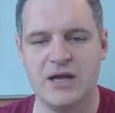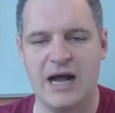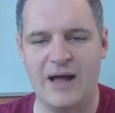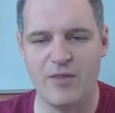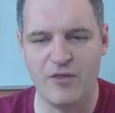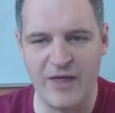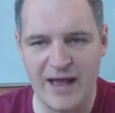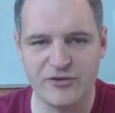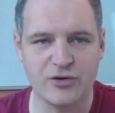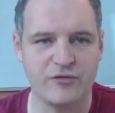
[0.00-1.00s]
And
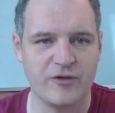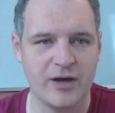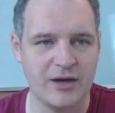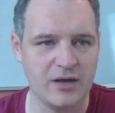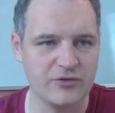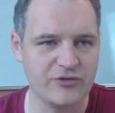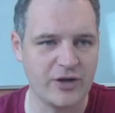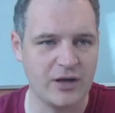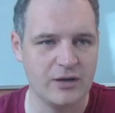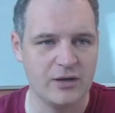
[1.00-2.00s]
there's your final
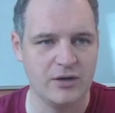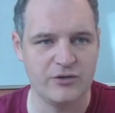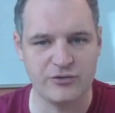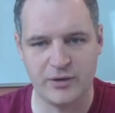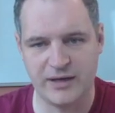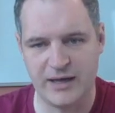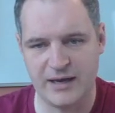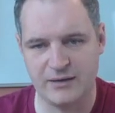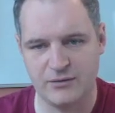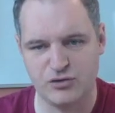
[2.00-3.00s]
answer. So
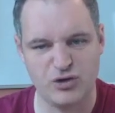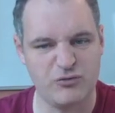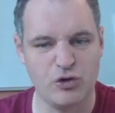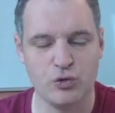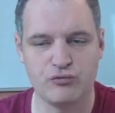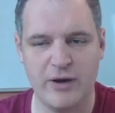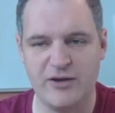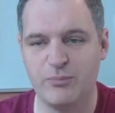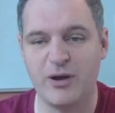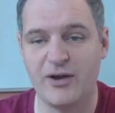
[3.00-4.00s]
again, shouldn't use
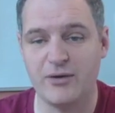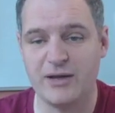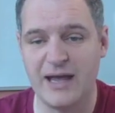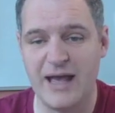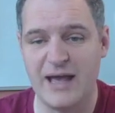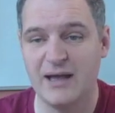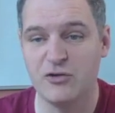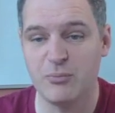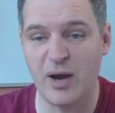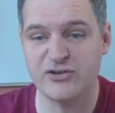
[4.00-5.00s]
red, but I don't care.
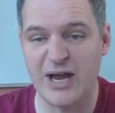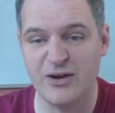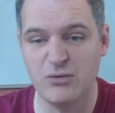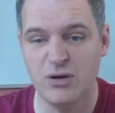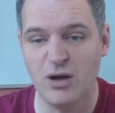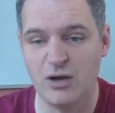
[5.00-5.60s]
It's my channel.